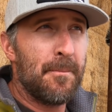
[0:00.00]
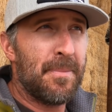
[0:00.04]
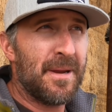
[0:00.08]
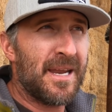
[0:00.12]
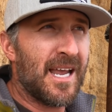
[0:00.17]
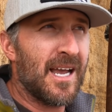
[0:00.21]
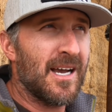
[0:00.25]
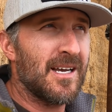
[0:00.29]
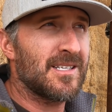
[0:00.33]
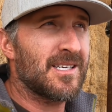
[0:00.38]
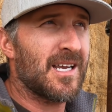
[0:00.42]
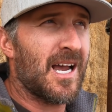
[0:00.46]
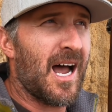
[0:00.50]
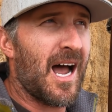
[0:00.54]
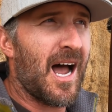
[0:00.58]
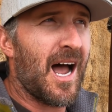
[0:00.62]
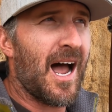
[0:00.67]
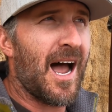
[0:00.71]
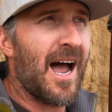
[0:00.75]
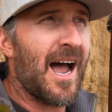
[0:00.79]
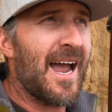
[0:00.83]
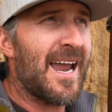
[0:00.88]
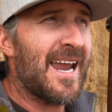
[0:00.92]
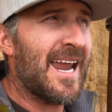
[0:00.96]
because
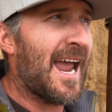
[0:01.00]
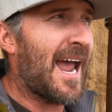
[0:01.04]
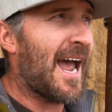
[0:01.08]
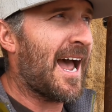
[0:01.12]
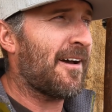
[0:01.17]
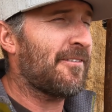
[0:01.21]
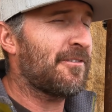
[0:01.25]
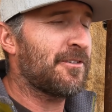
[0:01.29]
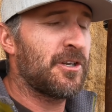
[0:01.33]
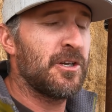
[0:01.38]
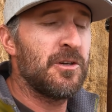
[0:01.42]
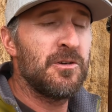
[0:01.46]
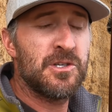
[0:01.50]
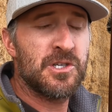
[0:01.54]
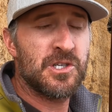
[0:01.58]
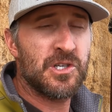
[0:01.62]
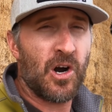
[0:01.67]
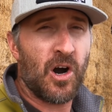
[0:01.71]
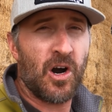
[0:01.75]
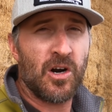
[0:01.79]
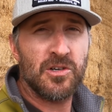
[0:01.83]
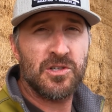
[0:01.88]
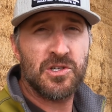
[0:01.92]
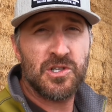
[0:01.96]
I have to
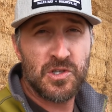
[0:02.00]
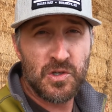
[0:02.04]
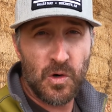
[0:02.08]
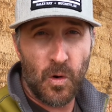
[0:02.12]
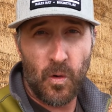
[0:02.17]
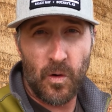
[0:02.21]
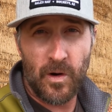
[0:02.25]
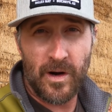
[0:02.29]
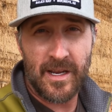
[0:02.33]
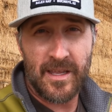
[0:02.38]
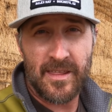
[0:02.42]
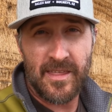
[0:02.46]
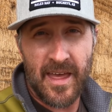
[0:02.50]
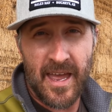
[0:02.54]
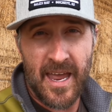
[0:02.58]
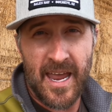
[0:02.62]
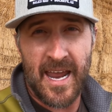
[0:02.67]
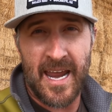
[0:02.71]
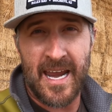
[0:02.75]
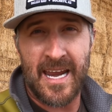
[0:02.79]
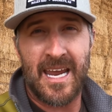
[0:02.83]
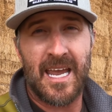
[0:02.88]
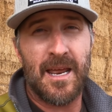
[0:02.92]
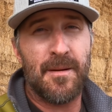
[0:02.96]
start storing the
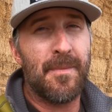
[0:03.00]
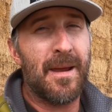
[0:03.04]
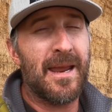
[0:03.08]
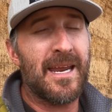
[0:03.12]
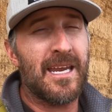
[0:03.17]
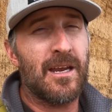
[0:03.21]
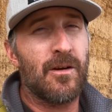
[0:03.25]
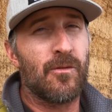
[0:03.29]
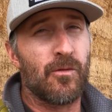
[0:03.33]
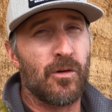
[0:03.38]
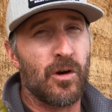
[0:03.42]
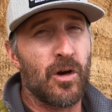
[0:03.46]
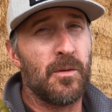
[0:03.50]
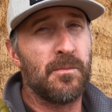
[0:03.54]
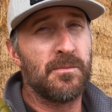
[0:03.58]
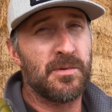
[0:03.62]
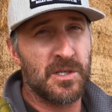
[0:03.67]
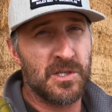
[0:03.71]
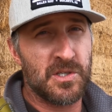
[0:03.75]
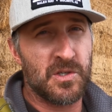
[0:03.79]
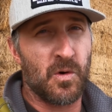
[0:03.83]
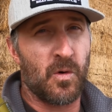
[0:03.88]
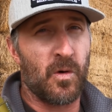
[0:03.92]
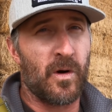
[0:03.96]
hay and making room
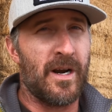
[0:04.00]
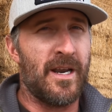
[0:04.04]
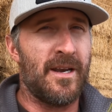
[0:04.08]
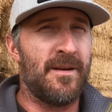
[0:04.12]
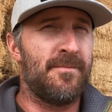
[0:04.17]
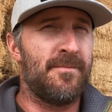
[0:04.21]
to store